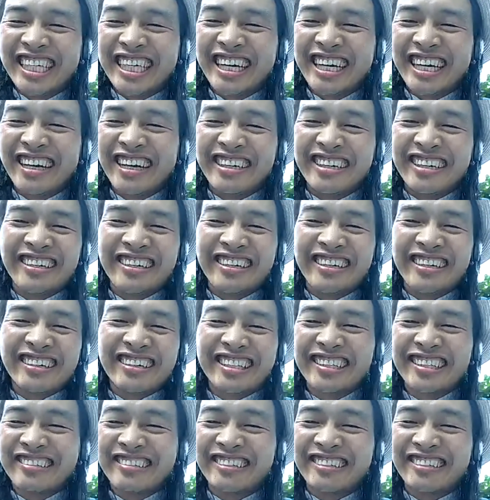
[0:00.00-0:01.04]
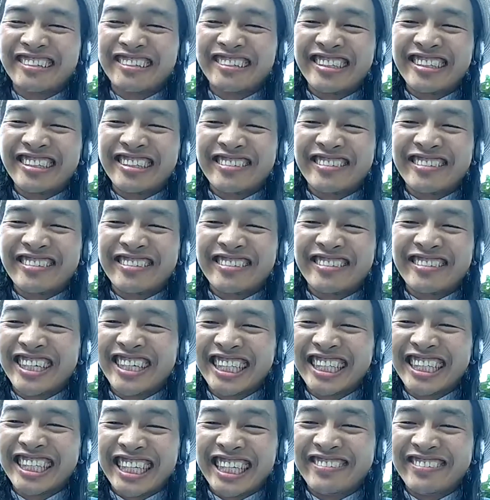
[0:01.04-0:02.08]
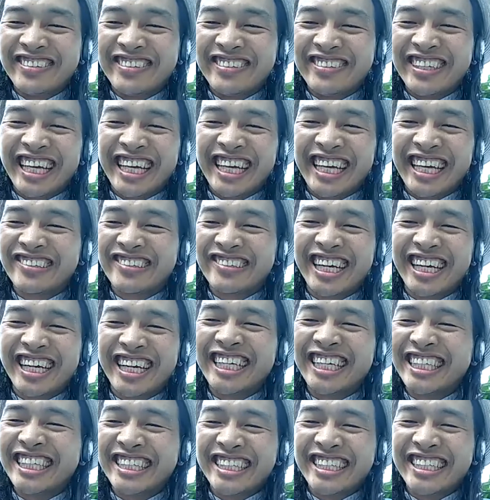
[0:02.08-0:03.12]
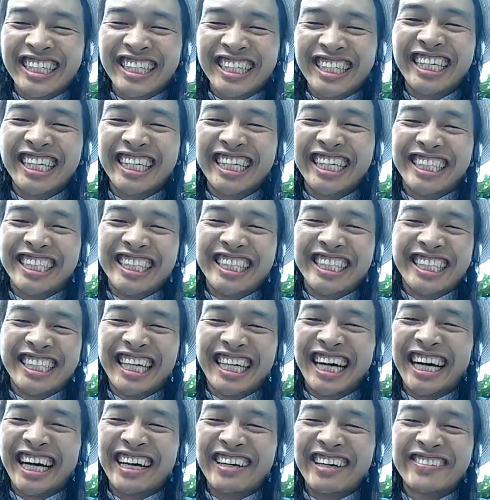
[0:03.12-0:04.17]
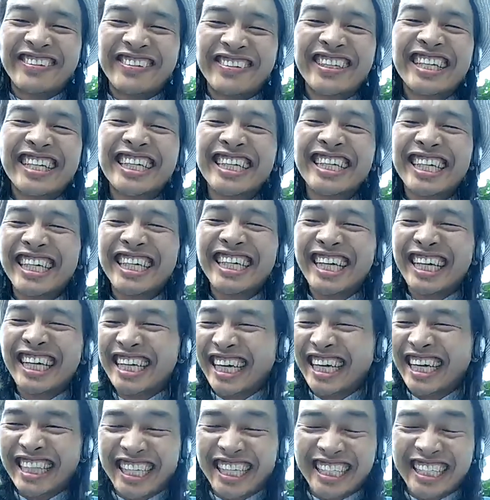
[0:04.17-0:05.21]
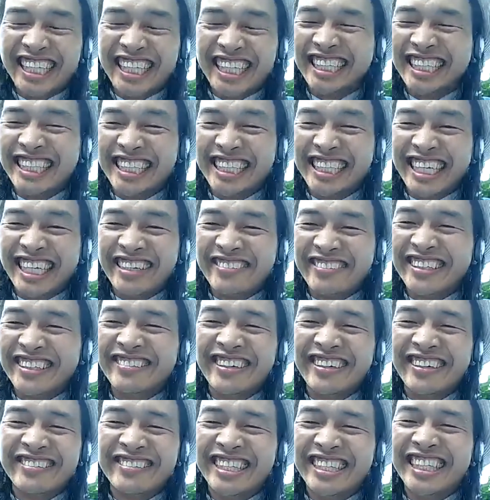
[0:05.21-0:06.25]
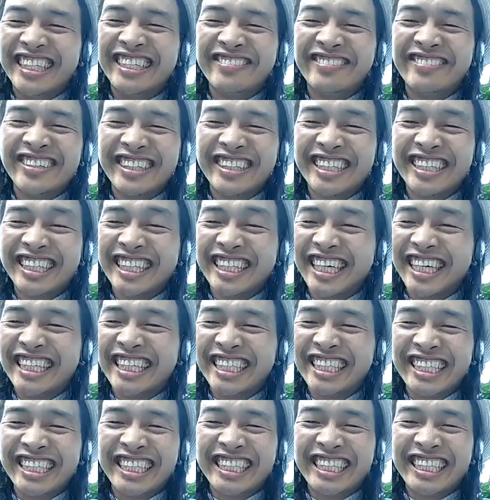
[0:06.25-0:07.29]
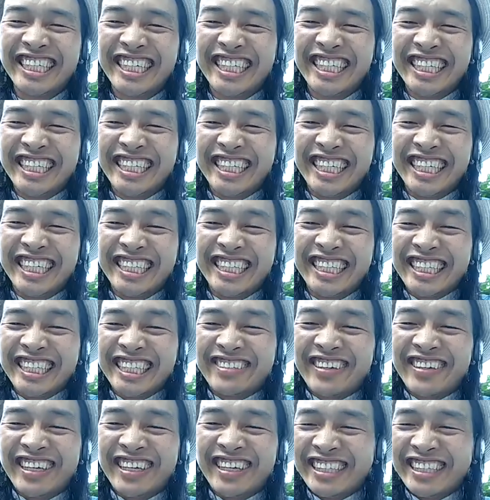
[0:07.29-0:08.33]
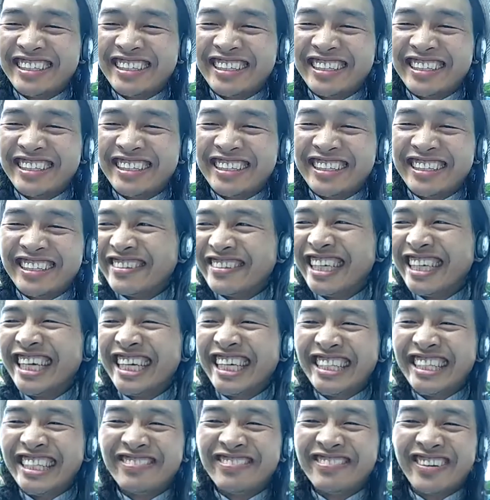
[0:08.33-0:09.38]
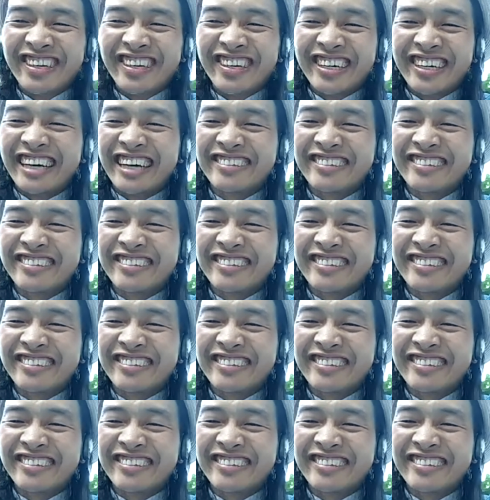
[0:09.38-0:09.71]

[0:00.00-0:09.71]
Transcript: are there certain types of calls that can be handled by other agency staff? And I think that's definitely what we need to be looking at because it's expensive and per hour